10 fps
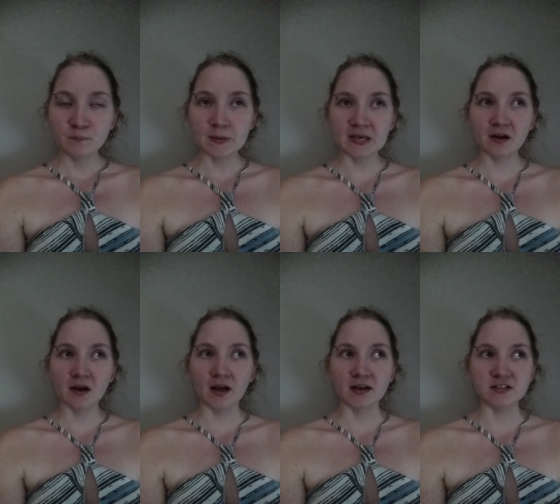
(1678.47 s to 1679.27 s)

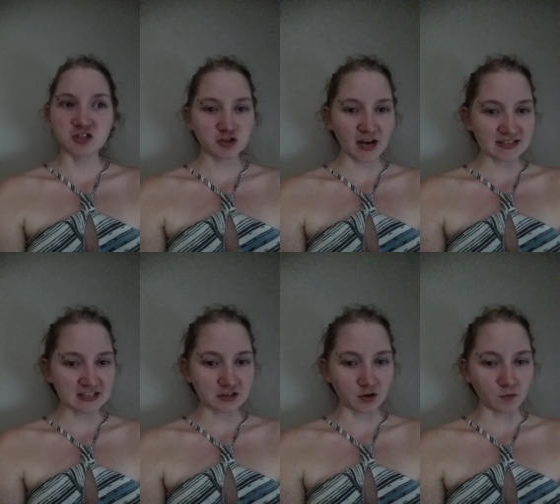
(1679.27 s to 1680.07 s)
because
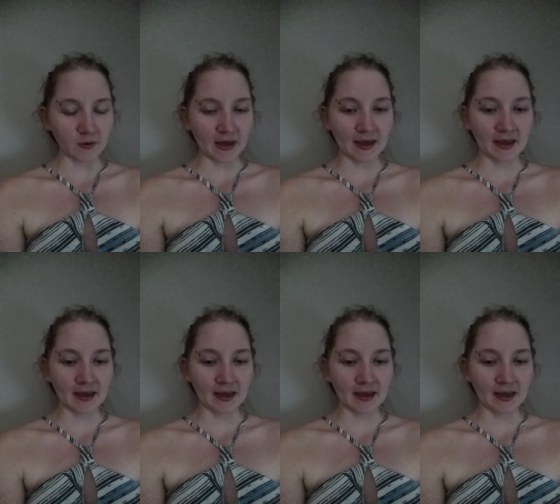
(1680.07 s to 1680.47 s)
trazodone